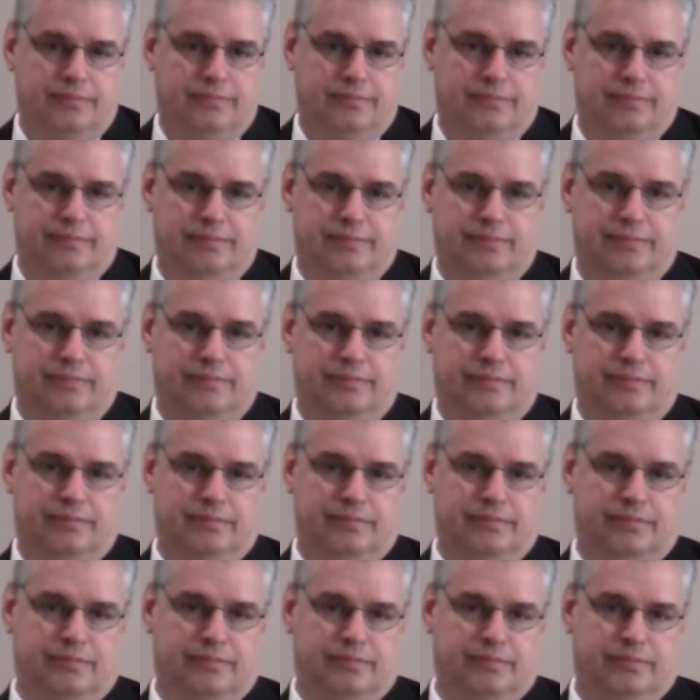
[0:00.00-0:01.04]

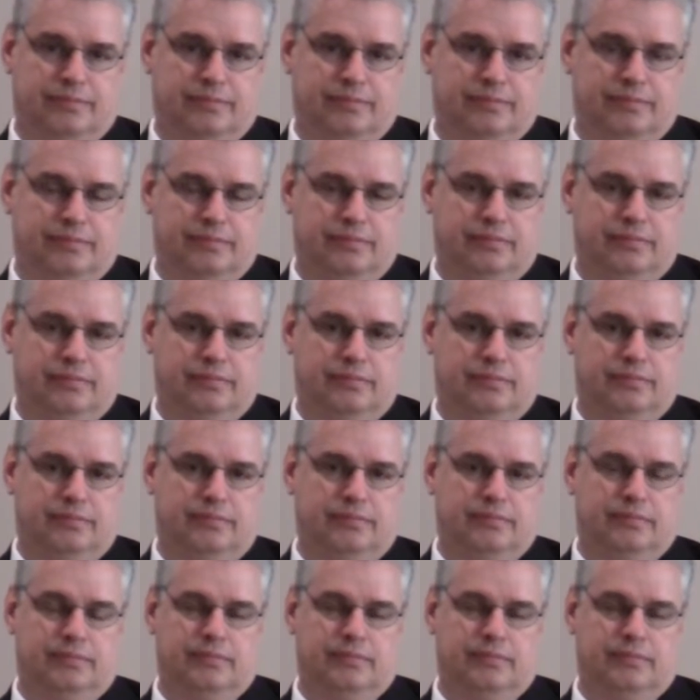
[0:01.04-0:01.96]
[no speech]